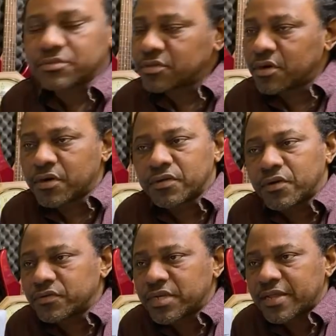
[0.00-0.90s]
No,
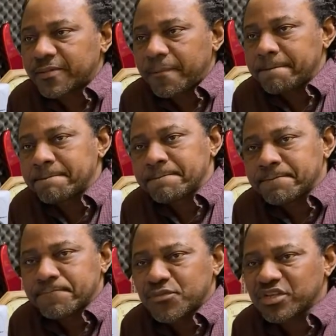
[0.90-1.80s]
don't do that.
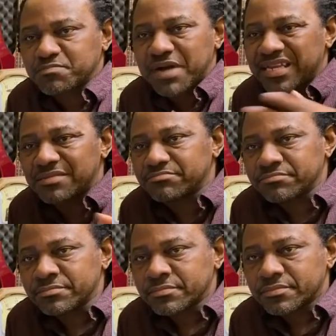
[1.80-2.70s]
Just ban him.
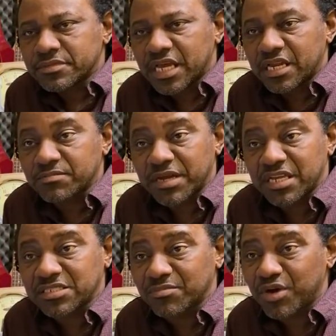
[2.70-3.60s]
The other man I
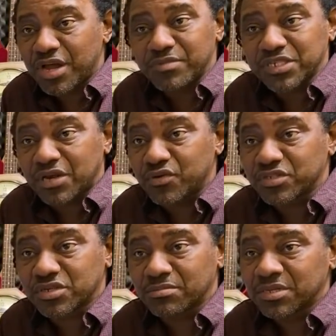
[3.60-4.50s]
say, boy, Mr.
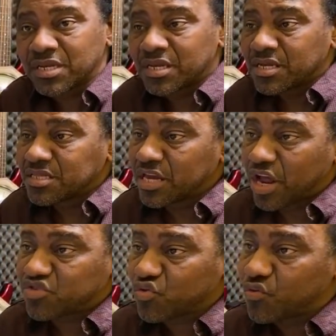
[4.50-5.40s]
Lonesome, John
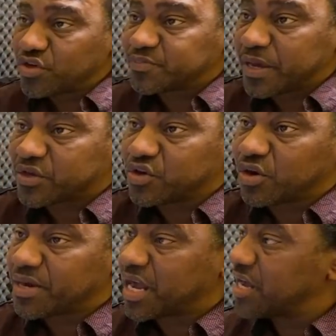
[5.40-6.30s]
I true respect you, you
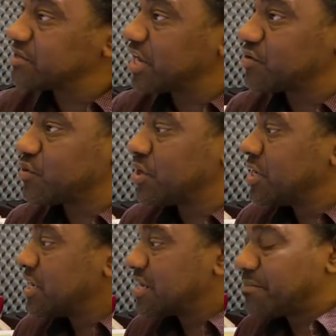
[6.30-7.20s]
know, because John know,
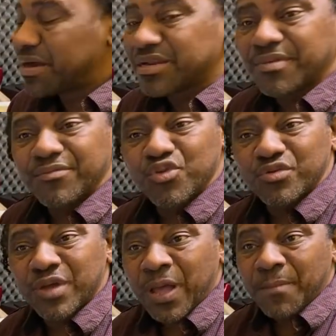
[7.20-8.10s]
the man they man,
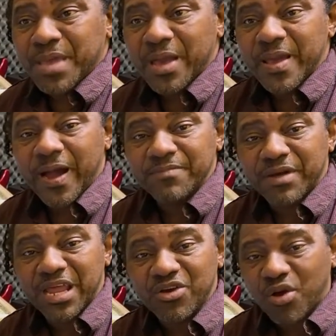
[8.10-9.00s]
know, me a yard
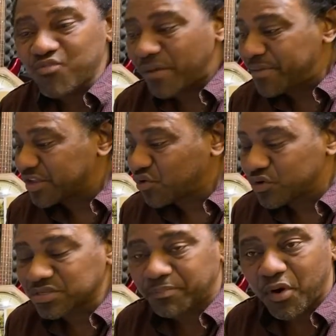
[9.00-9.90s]
man, I come rob me a
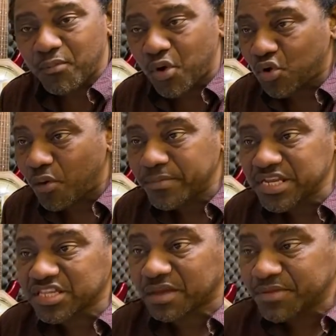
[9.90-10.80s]
thousand pound ball
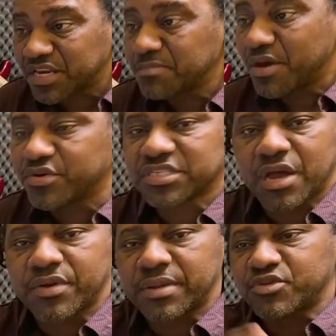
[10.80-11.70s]
combination, me the berries,
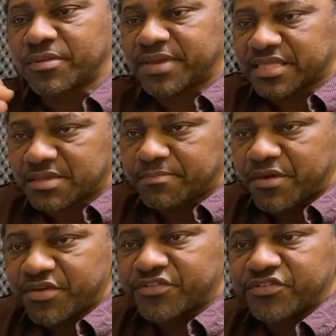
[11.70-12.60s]
because when them do them catch the
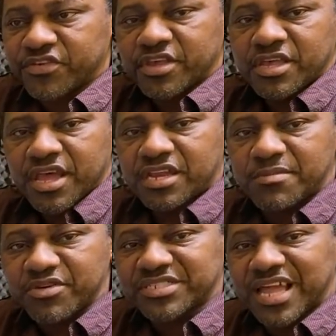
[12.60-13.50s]
berries. And the
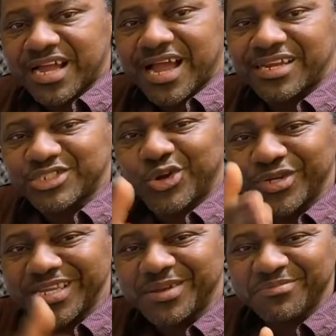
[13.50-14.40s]
berries now call the
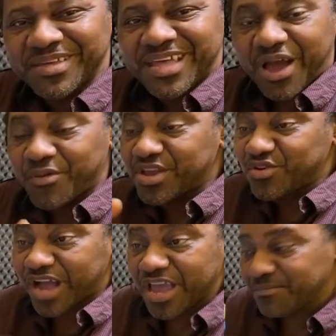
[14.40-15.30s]
son name. And when you
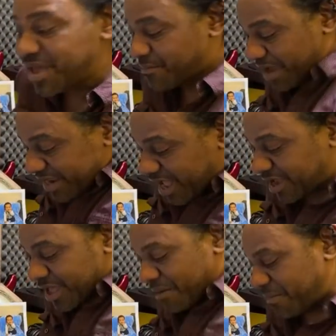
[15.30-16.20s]
look at him,
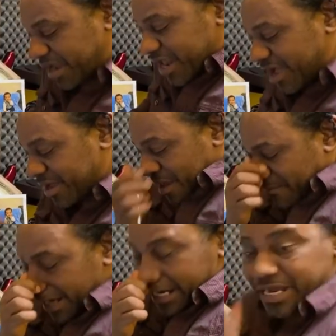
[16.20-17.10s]
badang, badang,
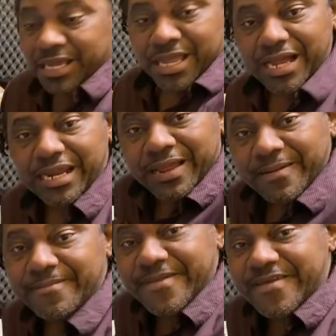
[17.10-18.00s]
badang, and a
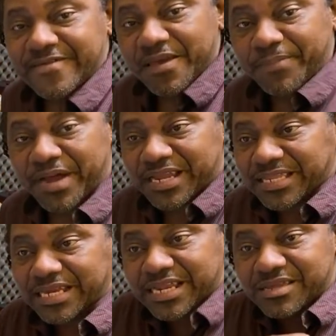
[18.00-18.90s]
DJ pan
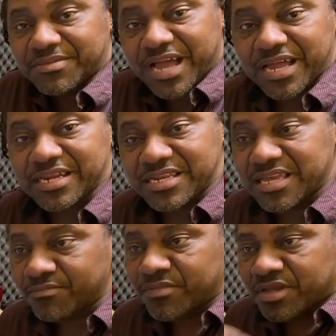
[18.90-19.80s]
that and then him call the
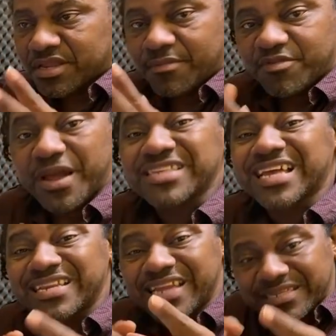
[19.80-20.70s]
name. Them spies is
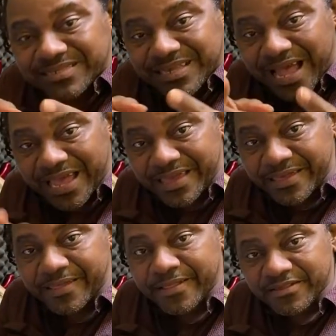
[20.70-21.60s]
the next
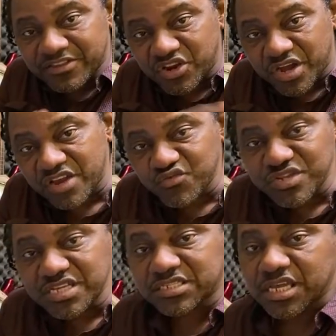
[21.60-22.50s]
guy. Sit down and do
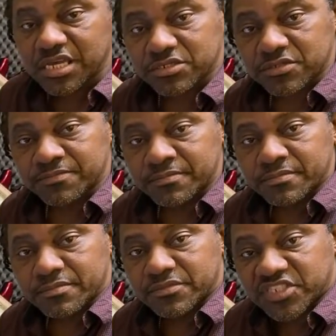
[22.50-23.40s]
these things.
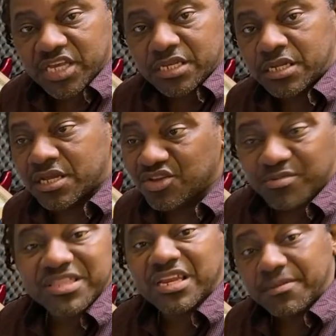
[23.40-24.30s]
Same. You know
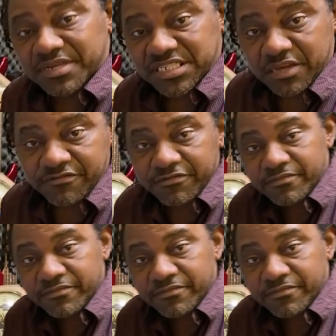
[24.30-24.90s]
what I them saying?